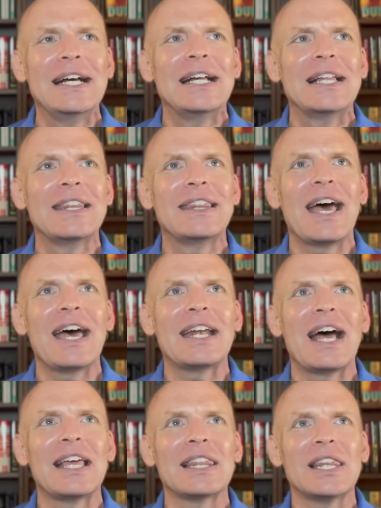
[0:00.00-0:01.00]
that
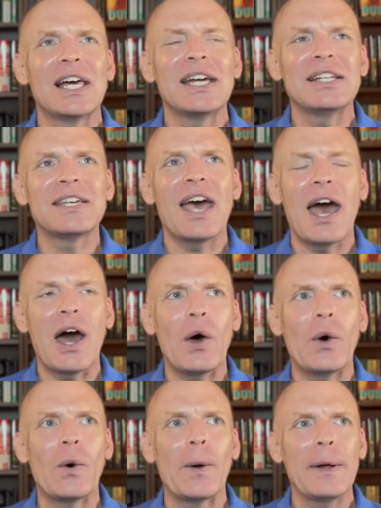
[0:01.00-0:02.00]
I liked,
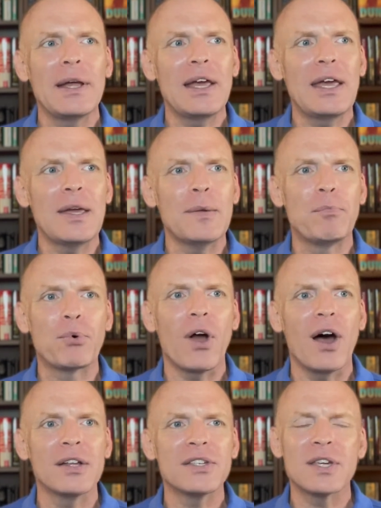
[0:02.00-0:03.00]
how he
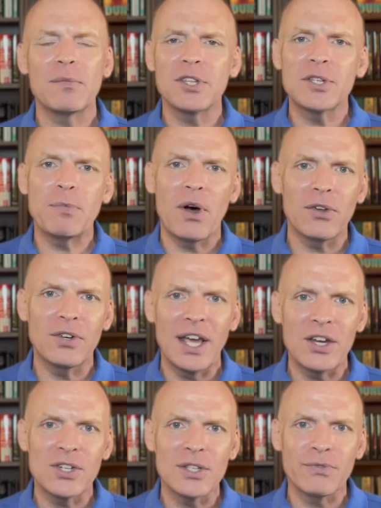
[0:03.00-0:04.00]
brought some of the smaller
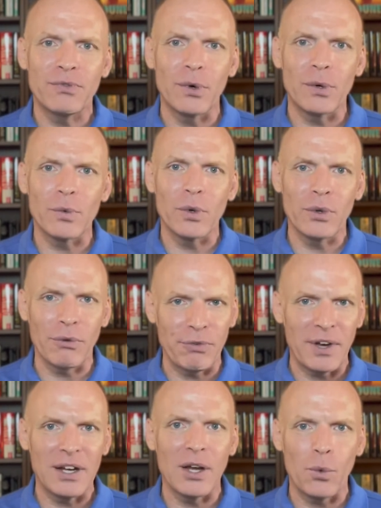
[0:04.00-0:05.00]
nations forward and you
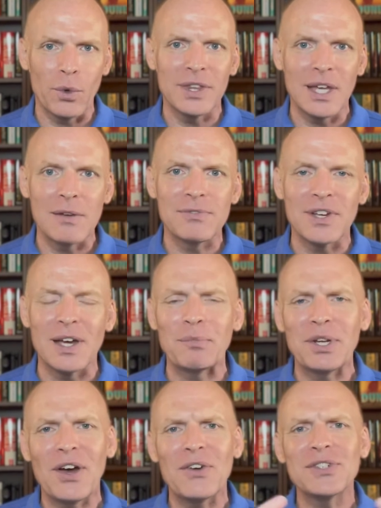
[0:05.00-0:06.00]
find out what they've done, but
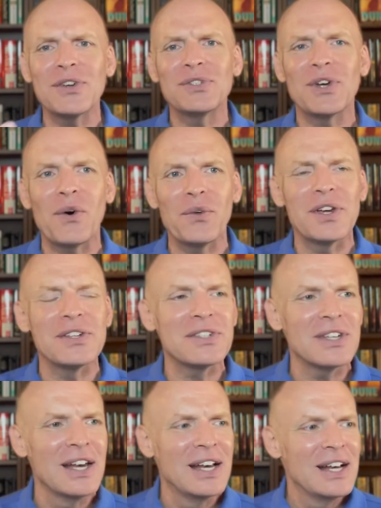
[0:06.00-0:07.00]
he also told
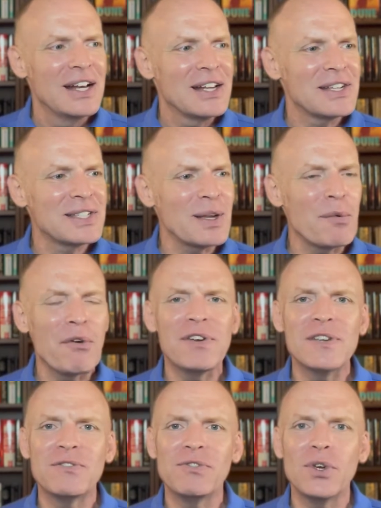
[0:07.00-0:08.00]
us some of
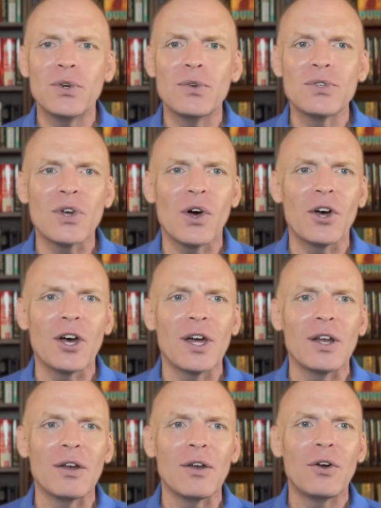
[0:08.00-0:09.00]
his views
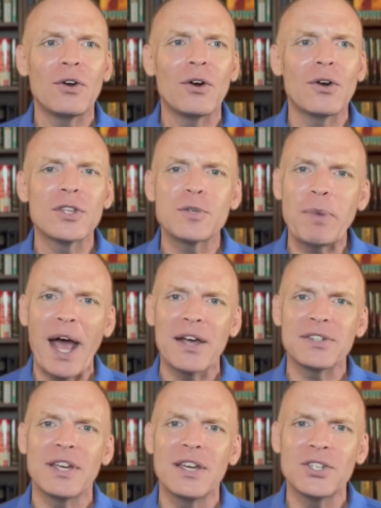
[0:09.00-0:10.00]
on Earth's
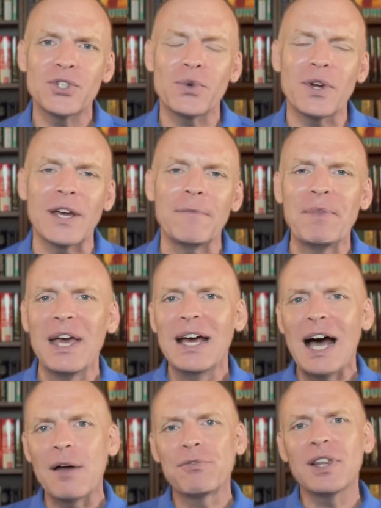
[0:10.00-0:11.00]
past history.
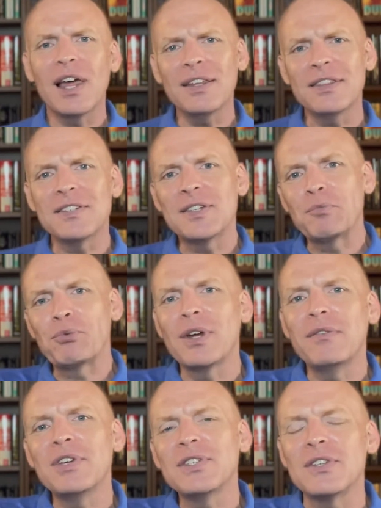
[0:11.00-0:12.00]
I've liked this in
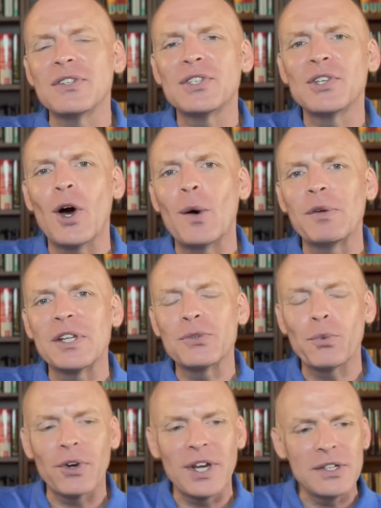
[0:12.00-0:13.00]
previous installments
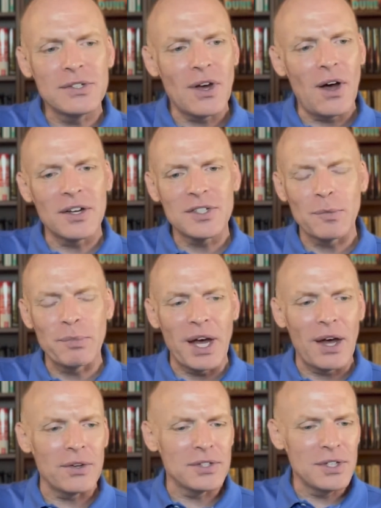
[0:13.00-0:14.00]
where he talks
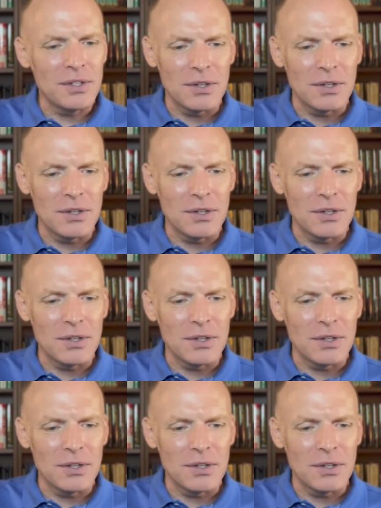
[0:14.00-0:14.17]
about,